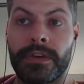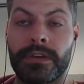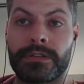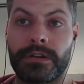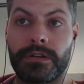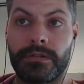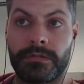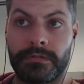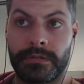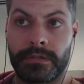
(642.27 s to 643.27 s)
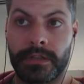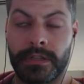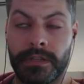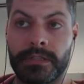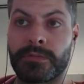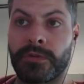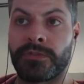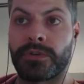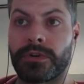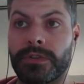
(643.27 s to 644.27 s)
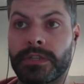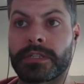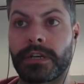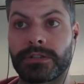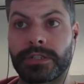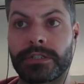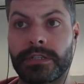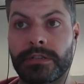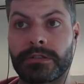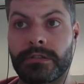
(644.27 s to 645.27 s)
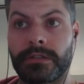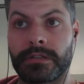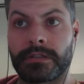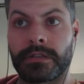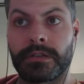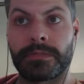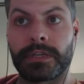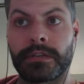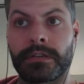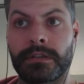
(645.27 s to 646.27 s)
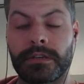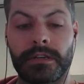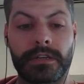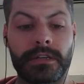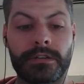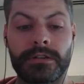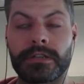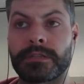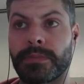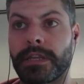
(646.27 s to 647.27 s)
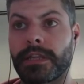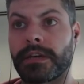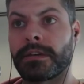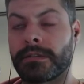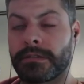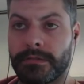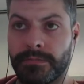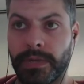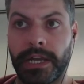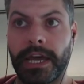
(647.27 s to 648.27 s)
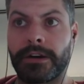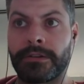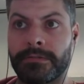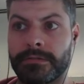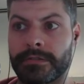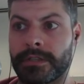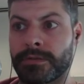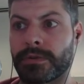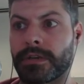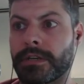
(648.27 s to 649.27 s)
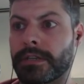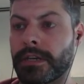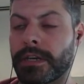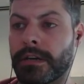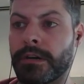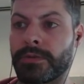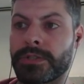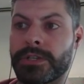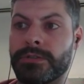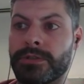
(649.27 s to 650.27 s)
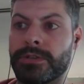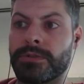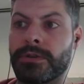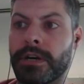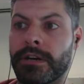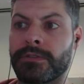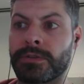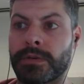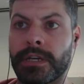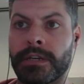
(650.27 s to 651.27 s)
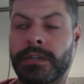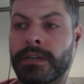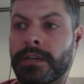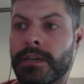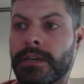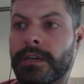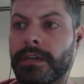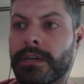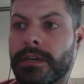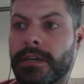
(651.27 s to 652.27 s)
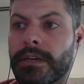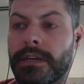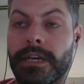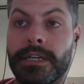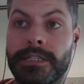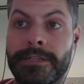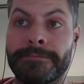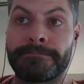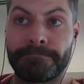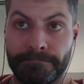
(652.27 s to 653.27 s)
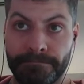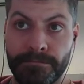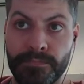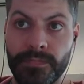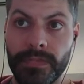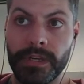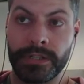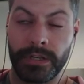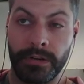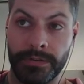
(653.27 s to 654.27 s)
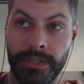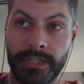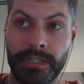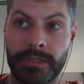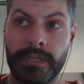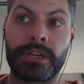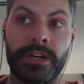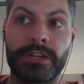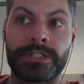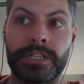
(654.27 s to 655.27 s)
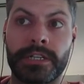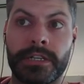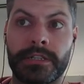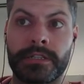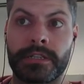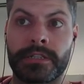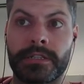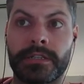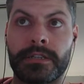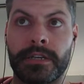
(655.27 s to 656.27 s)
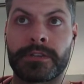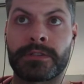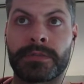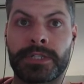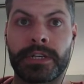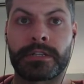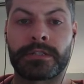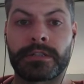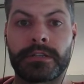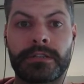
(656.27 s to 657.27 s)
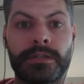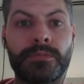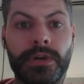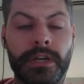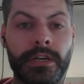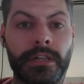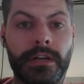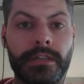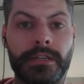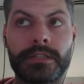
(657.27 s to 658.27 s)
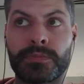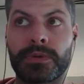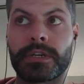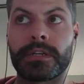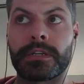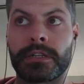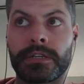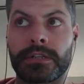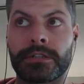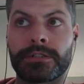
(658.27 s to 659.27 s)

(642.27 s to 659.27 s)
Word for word: So, and this is before the Celgene deal. So this is going to be increased by now, since we're in like almost Q2 of 2018. So this is encouraging, at least to see. It gives them a chance to bring a lot of these preclinical